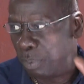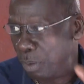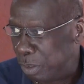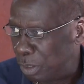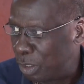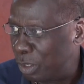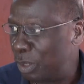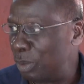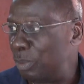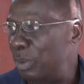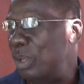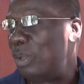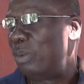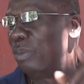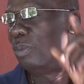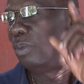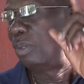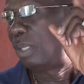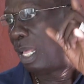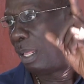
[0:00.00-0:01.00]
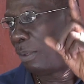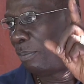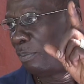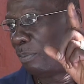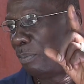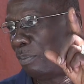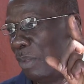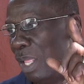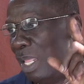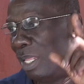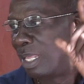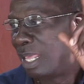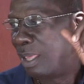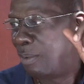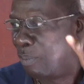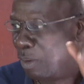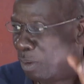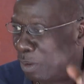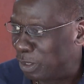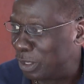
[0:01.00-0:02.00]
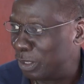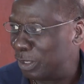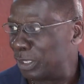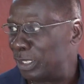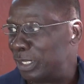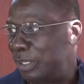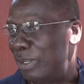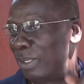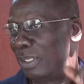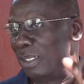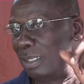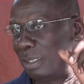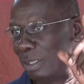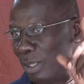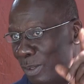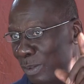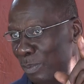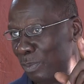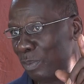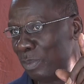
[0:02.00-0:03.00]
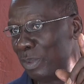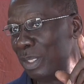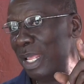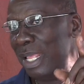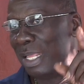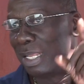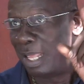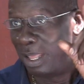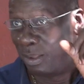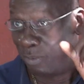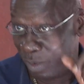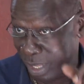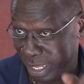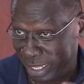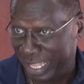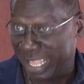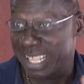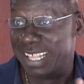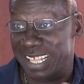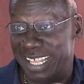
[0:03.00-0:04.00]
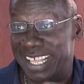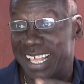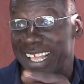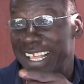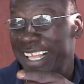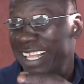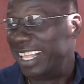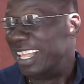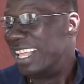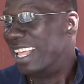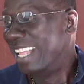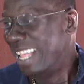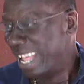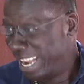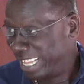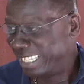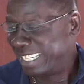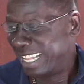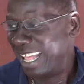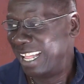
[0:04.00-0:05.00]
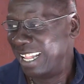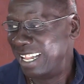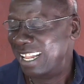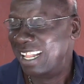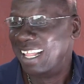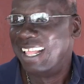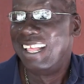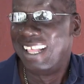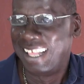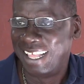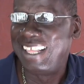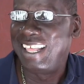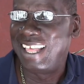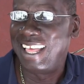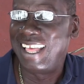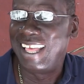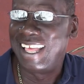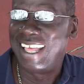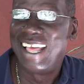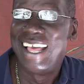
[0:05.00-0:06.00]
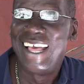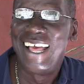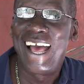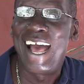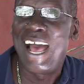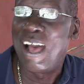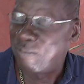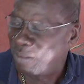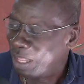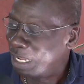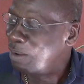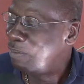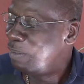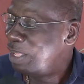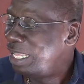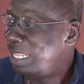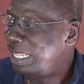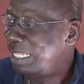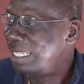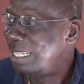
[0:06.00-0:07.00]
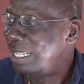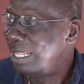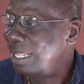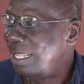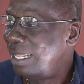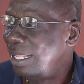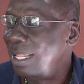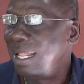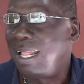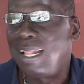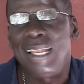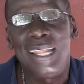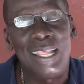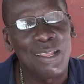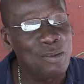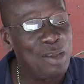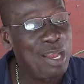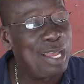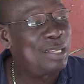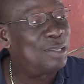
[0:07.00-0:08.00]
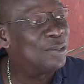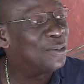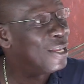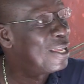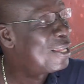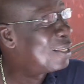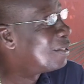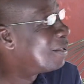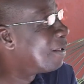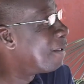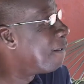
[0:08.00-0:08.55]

go boom up, keep go jong 2. Keep wigging. You understand? Yeah. After the beat. Leroy do that.